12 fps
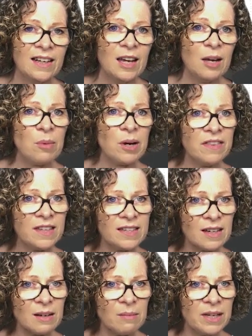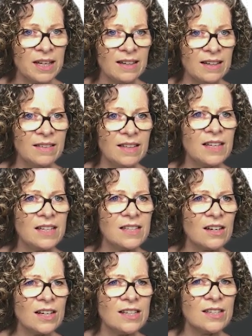And by this I mean that there's
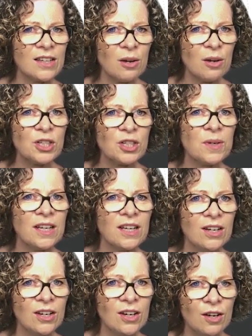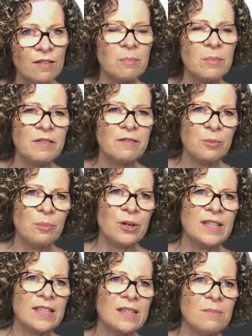only so much we can know from the
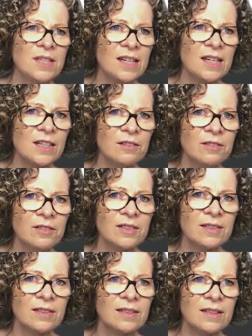footprints themselves.